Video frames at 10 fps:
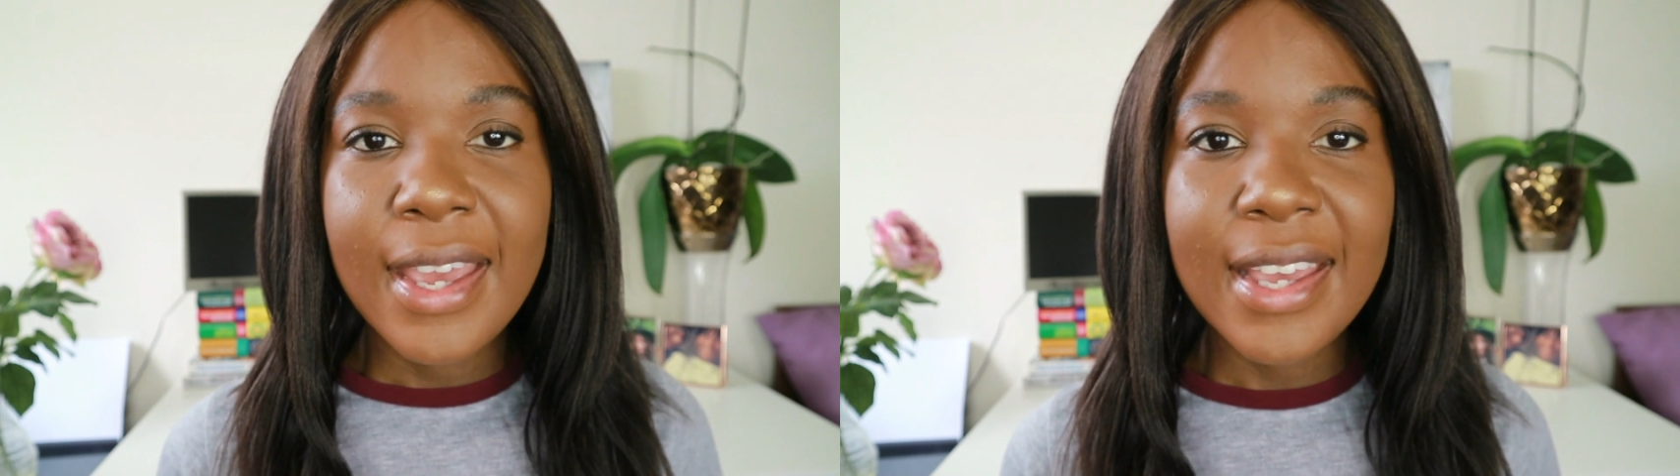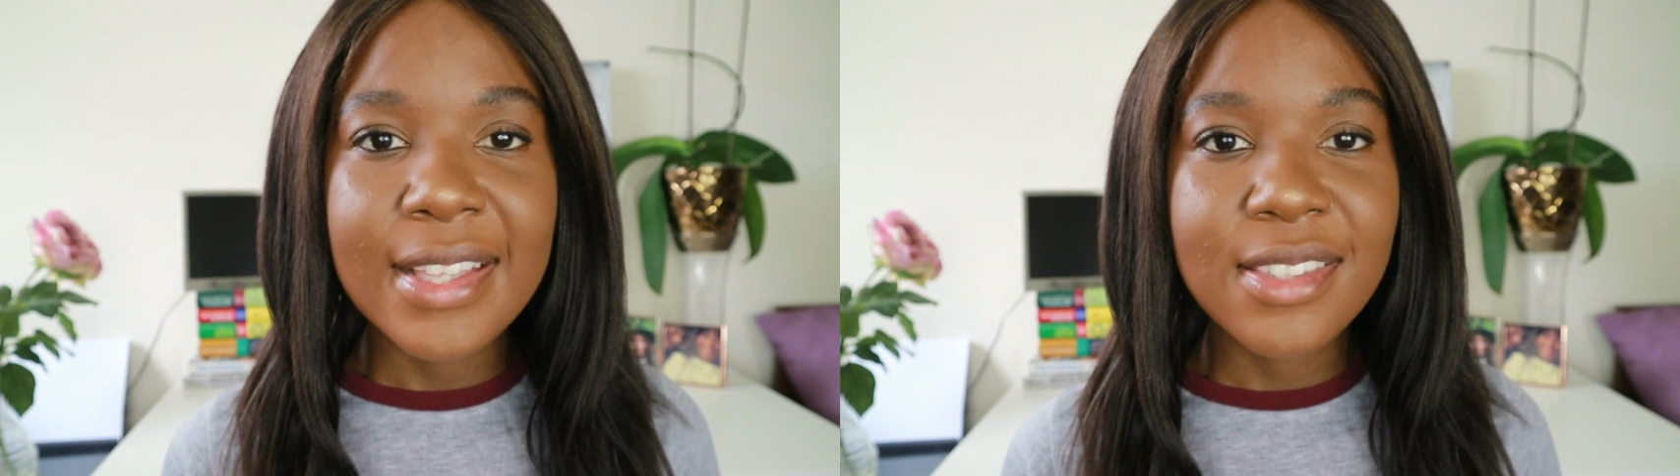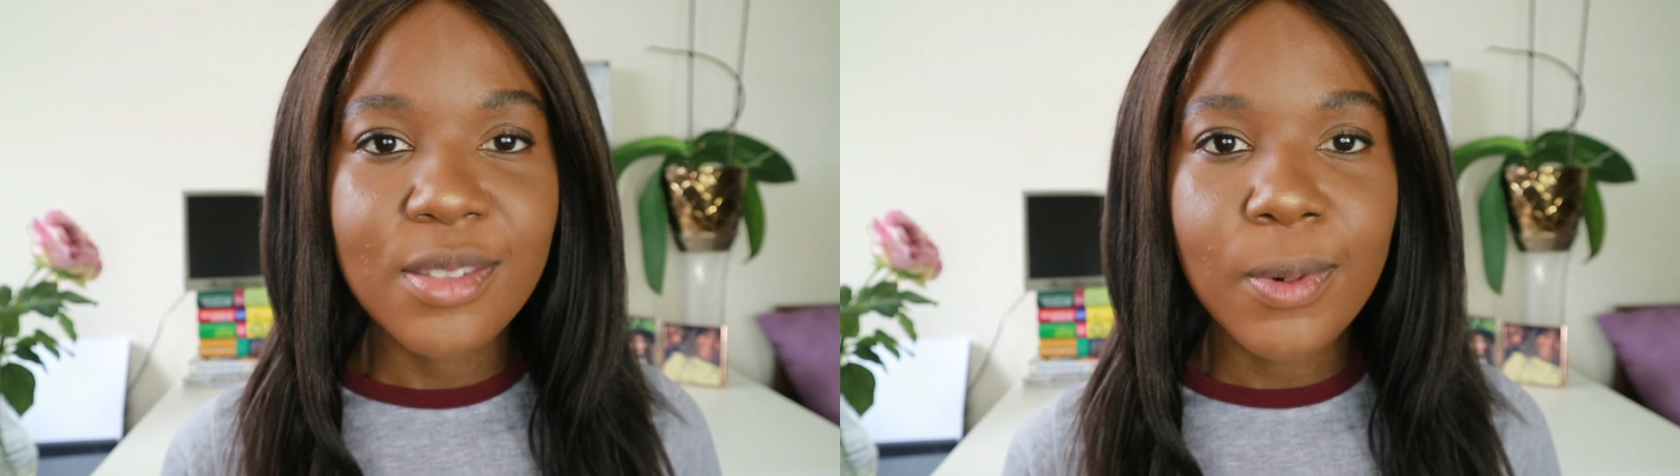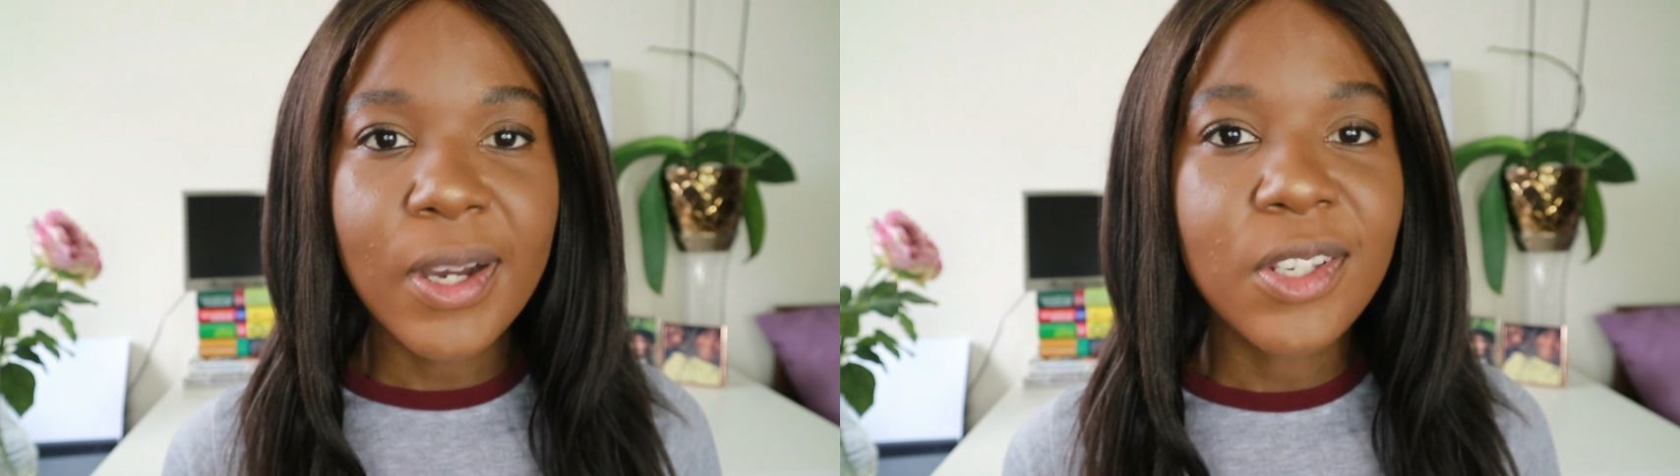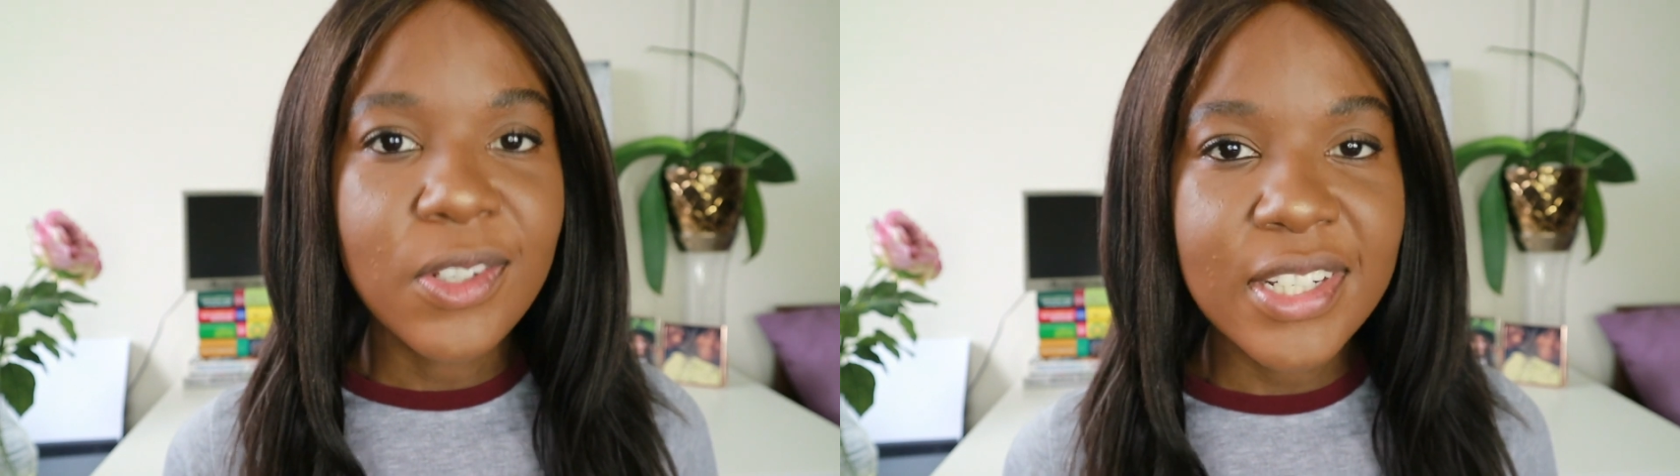hence
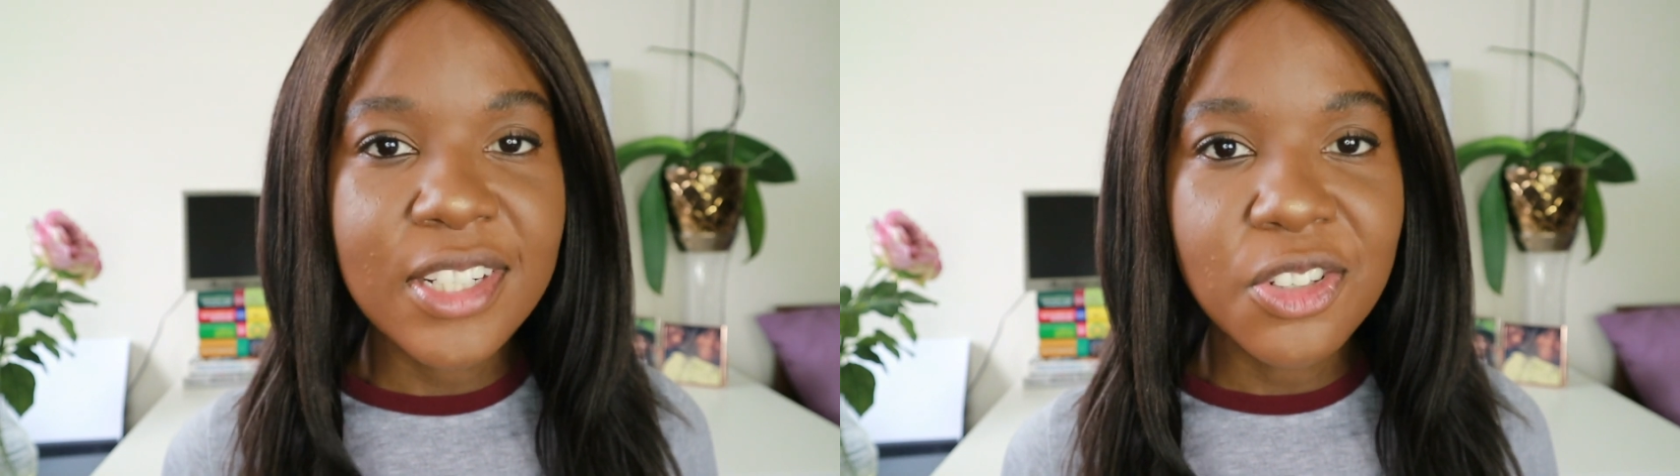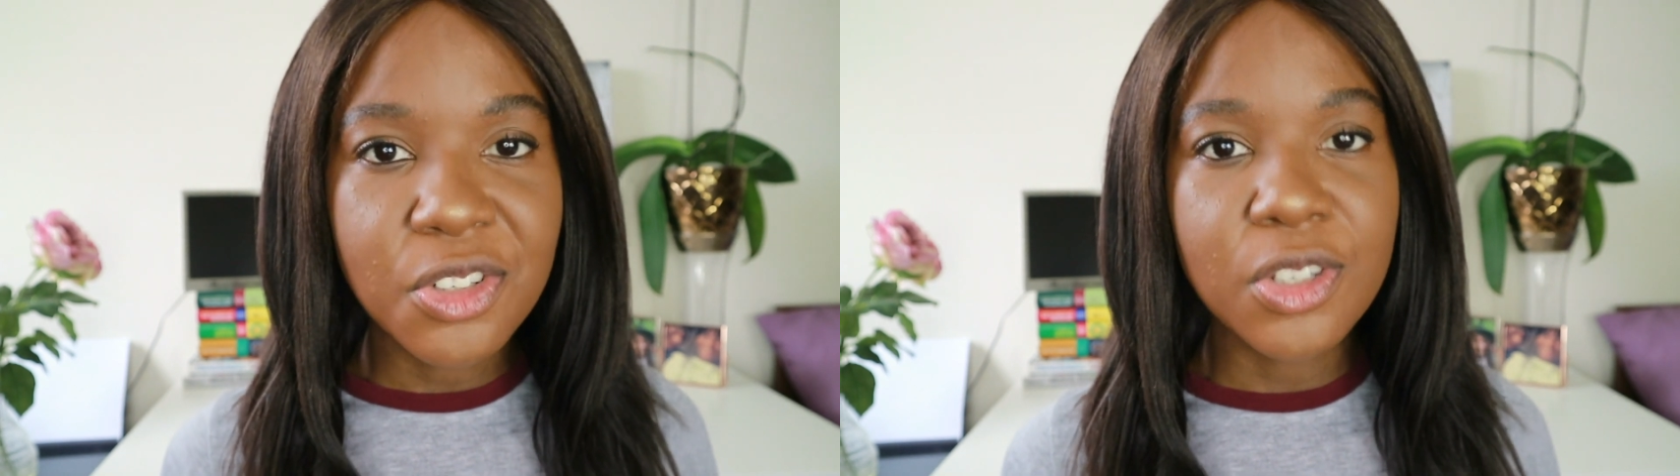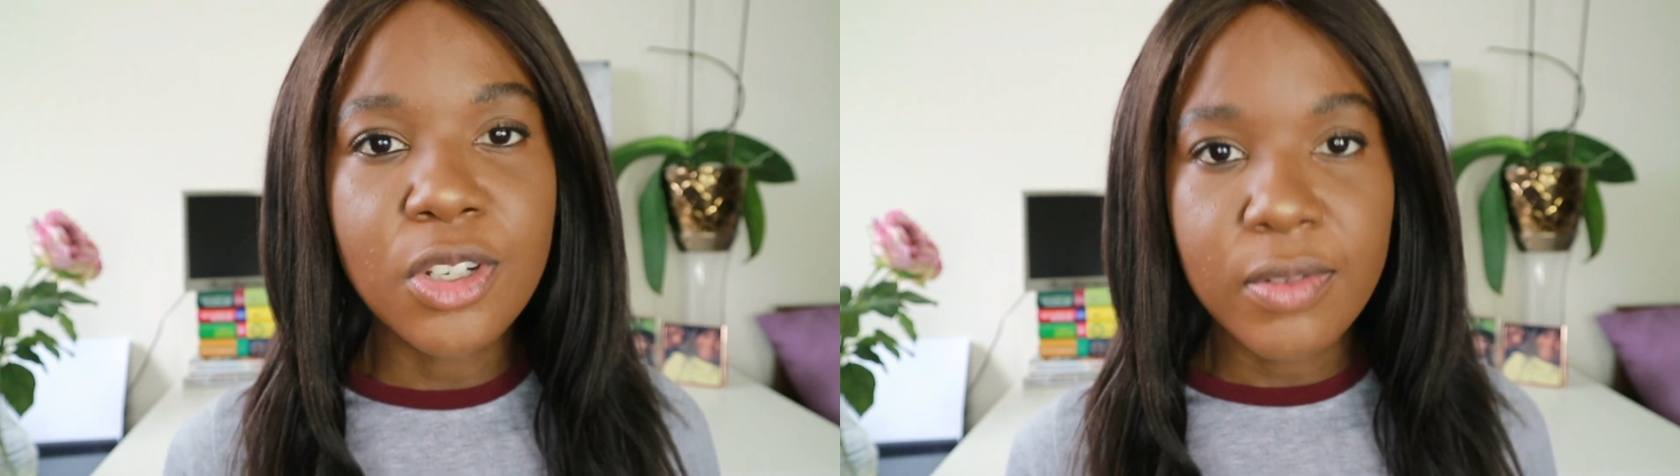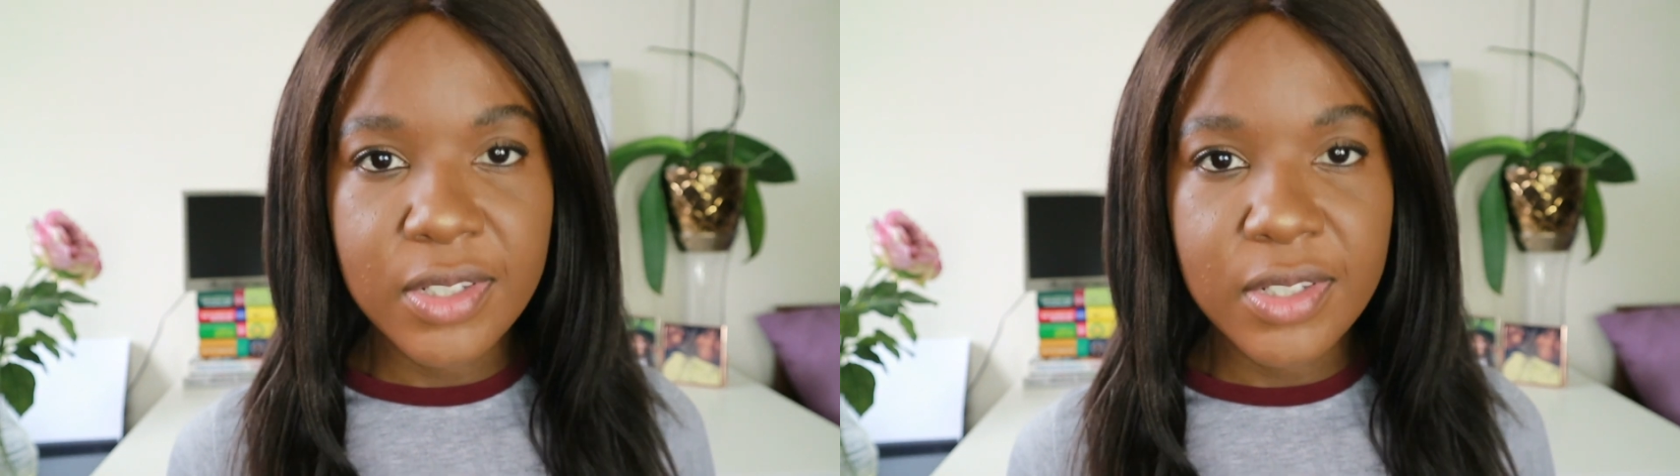why you need to do your